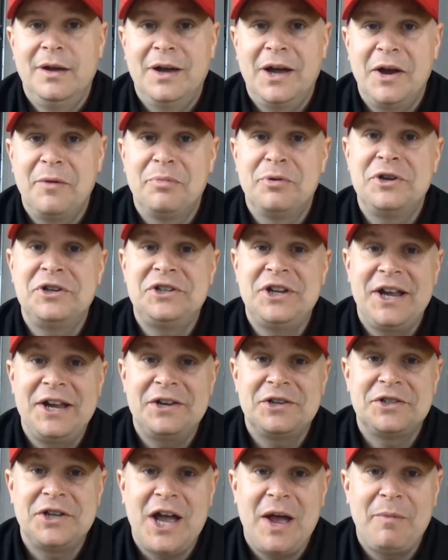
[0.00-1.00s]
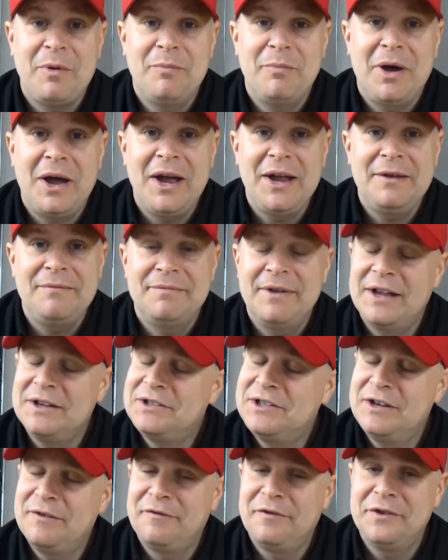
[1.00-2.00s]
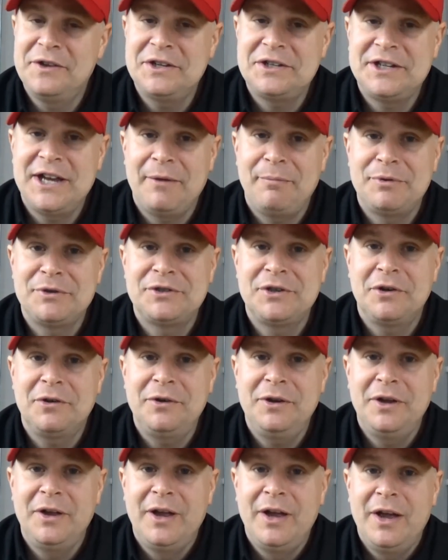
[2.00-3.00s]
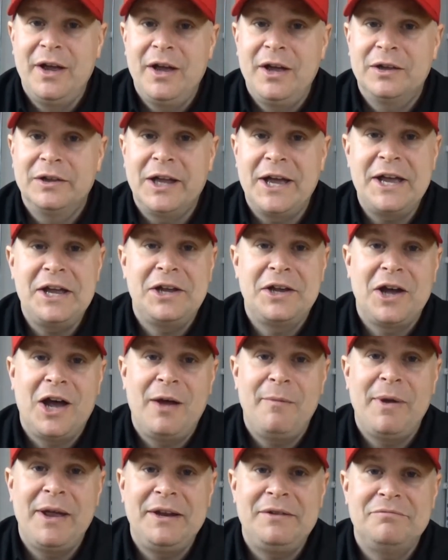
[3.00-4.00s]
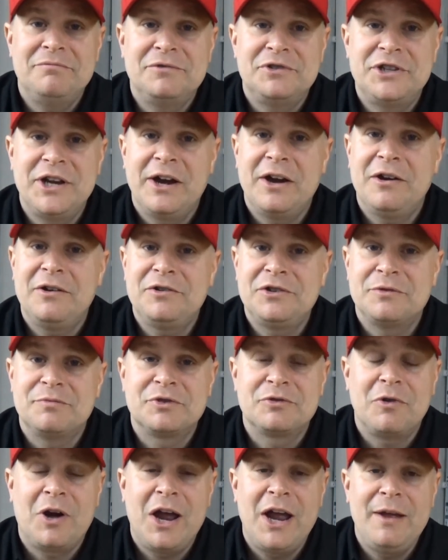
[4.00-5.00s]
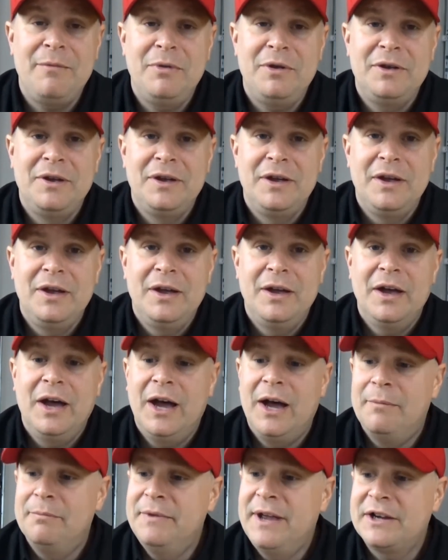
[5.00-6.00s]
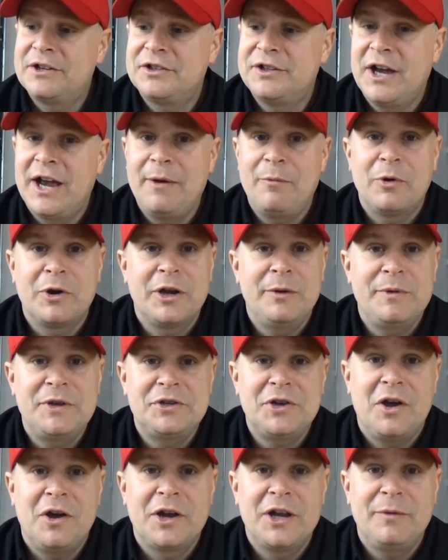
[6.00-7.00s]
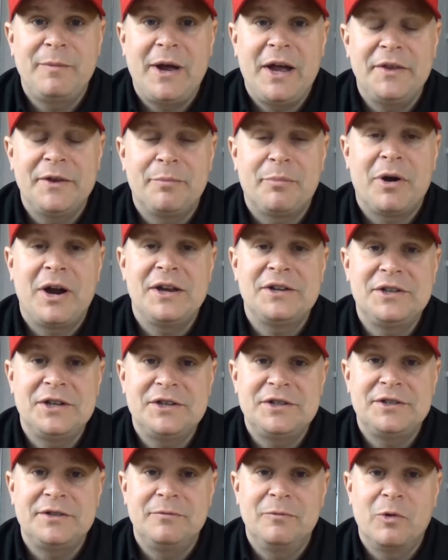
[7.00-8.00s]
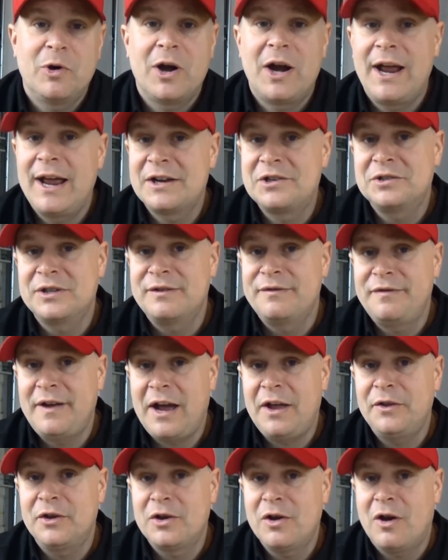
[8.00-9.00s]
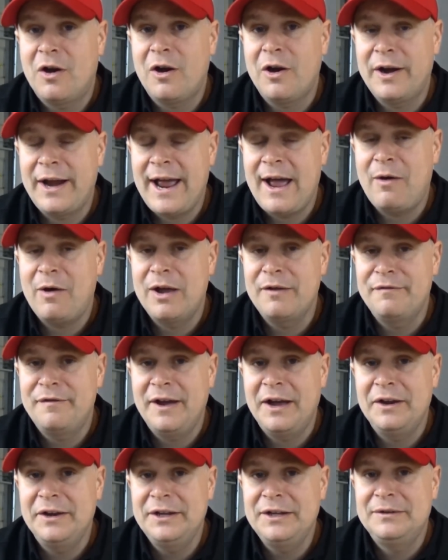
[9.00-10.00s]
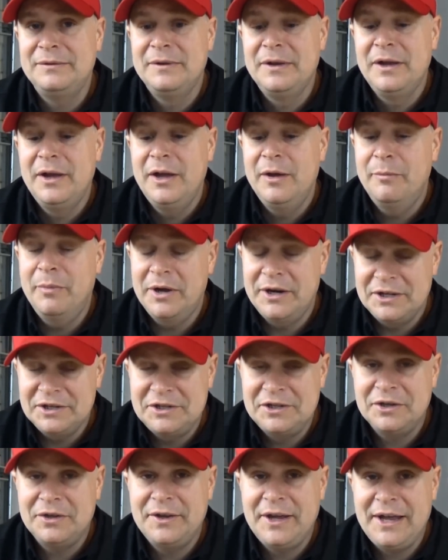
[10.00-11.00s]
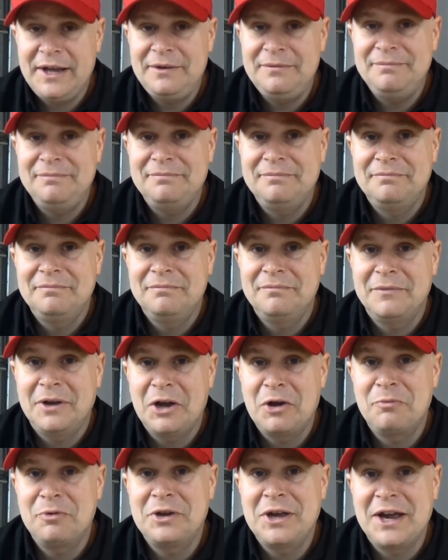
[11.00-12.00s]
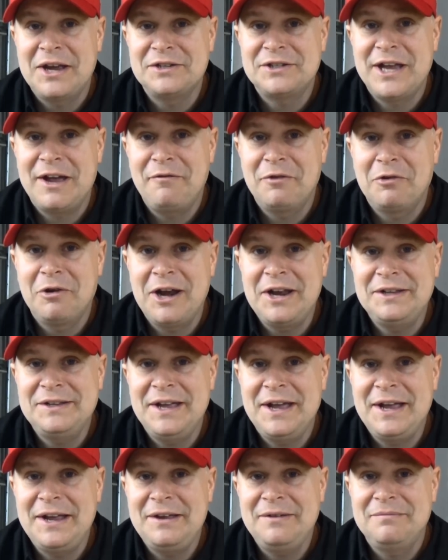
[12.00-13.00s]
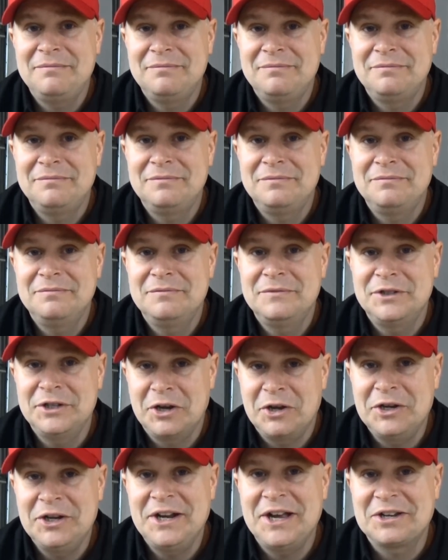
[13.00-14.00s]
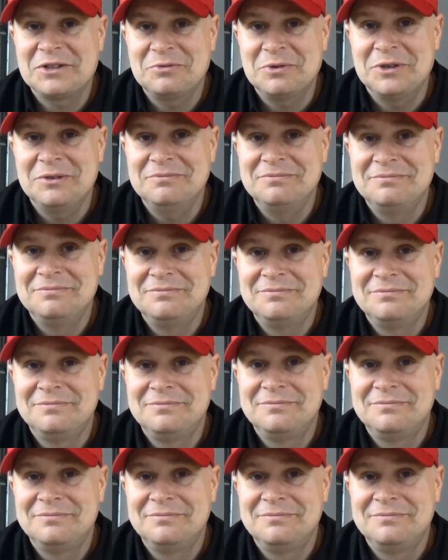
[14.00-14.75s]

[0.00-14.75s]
I appreciate you stopping by. That's it for this episode. Like, comment, share, subscribe. Next time we're going to be talking about the process and where I actually found the car and how I found it. But until then, I hope you guys have a great day. See you on the next one.